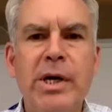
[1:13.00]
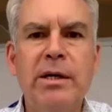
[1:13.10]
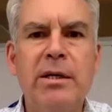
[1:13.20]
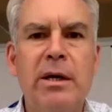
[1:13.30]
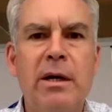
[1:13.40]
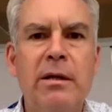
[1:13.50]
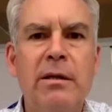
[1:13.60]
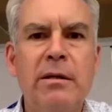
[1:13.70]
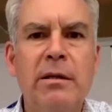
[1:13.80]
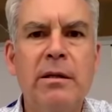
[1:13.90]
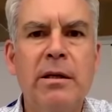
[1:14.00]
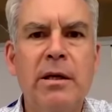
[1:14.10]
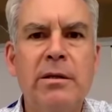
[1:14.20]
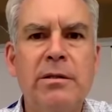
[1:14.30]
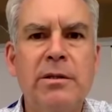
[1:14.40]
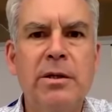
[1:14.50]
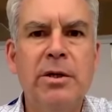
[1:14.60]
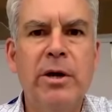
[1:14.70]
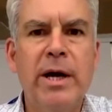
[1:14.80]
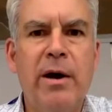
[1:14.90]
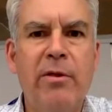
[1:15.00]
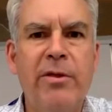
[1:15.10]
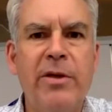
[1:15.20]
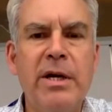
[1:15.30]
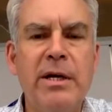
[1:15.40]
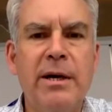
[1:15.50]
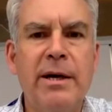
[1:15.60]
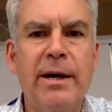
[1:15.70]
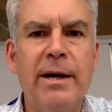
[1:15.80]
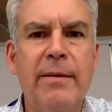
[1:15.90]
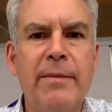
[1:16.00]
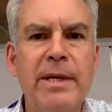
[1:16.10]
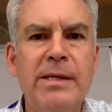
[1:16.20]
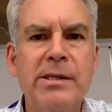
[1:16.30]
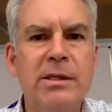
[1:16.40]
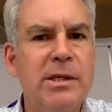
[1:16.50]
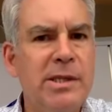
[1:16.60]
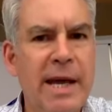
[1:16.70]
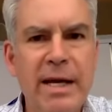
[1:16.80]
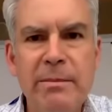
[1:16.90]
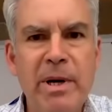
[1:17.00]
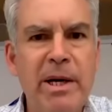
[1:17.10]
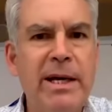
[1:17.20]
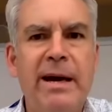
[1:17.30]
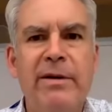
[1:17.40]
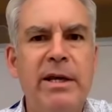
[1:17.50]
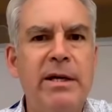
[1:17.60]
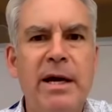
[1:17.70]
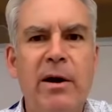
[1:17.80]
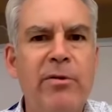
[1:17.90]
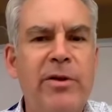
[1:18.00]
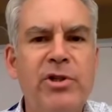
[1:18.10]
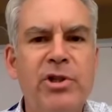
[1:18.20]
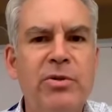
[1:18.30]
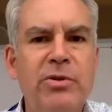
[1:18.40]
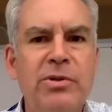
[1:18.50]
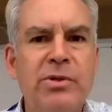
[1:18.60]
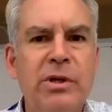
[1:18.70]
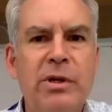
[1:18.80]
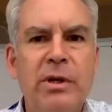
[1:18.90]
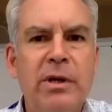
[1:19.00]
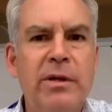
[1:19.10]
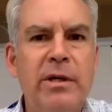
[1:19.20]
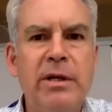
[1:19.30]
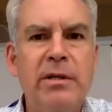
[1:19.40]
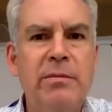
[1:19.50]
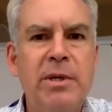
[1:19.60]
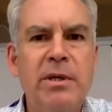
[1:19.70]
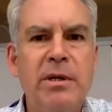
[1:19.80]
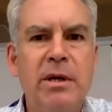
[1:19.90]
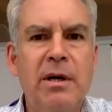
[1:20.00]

said that you're healthy. Does anybody have any health issues that need to be,